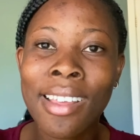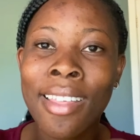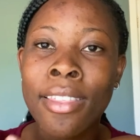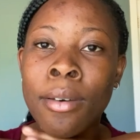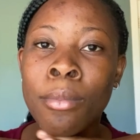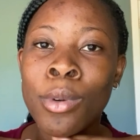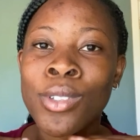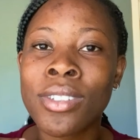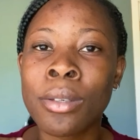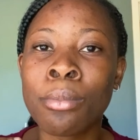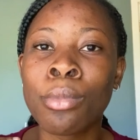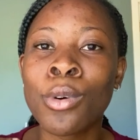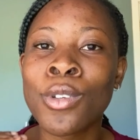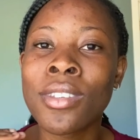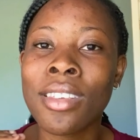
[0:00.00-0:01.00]
are the most
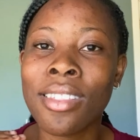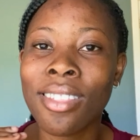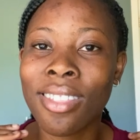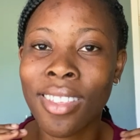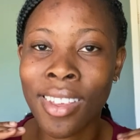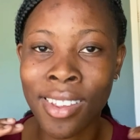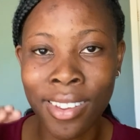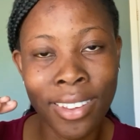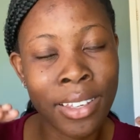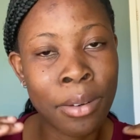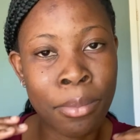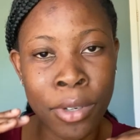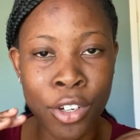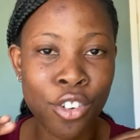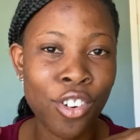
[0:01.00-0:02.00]
important thing in
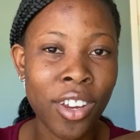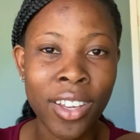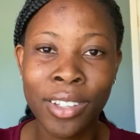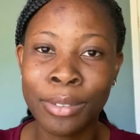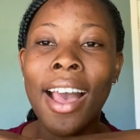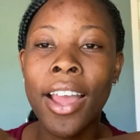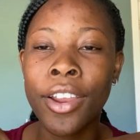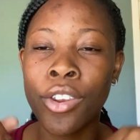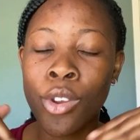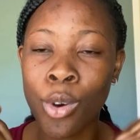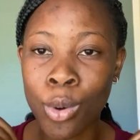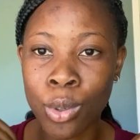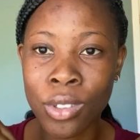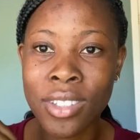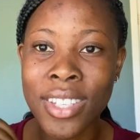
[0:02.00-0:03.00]
MATRIC. I
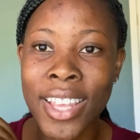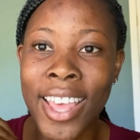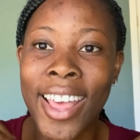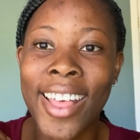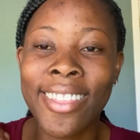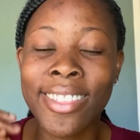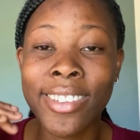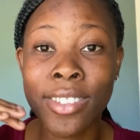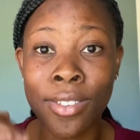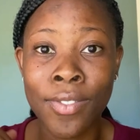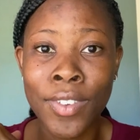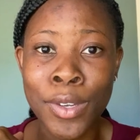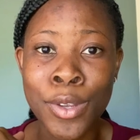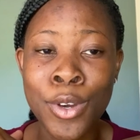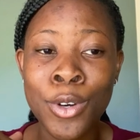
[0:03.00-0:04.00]
know this
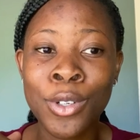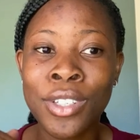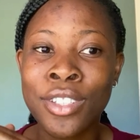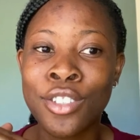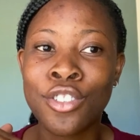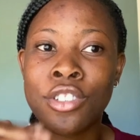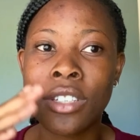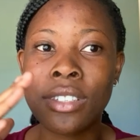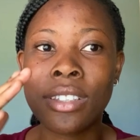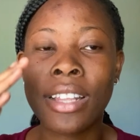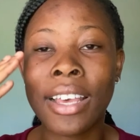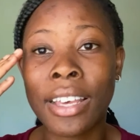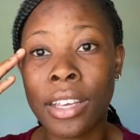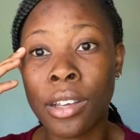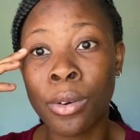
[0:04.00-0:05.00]
video is just
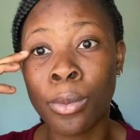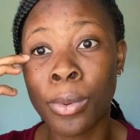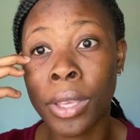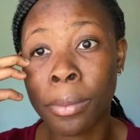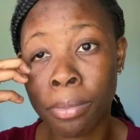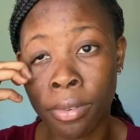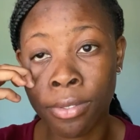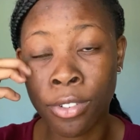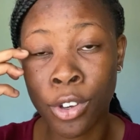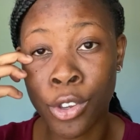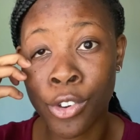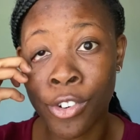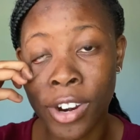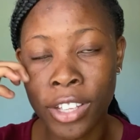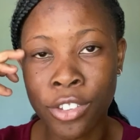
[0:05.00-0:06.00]
like a week before
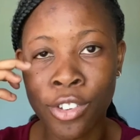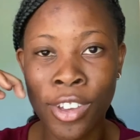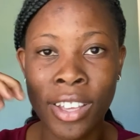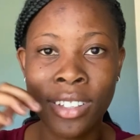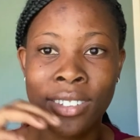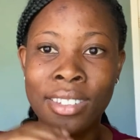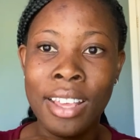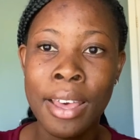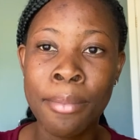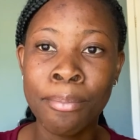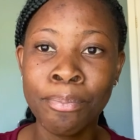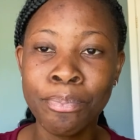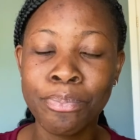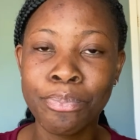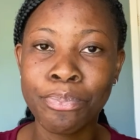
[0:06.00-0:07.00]
you write your
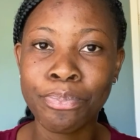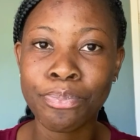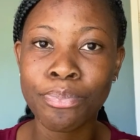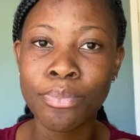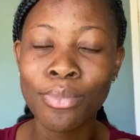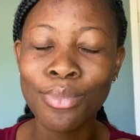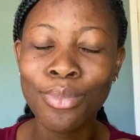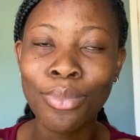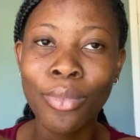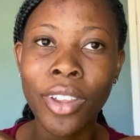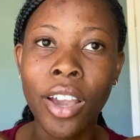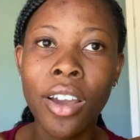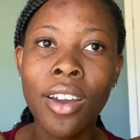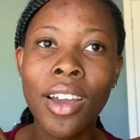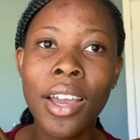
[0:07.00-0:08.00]
exam,
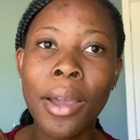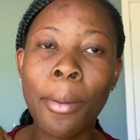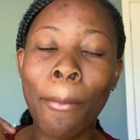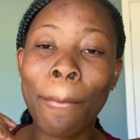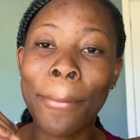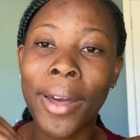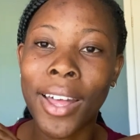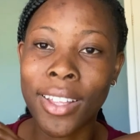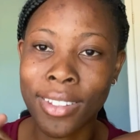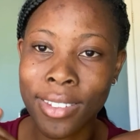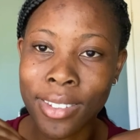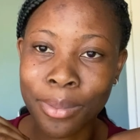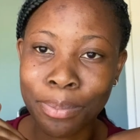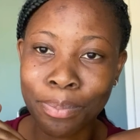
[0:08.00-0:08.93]
but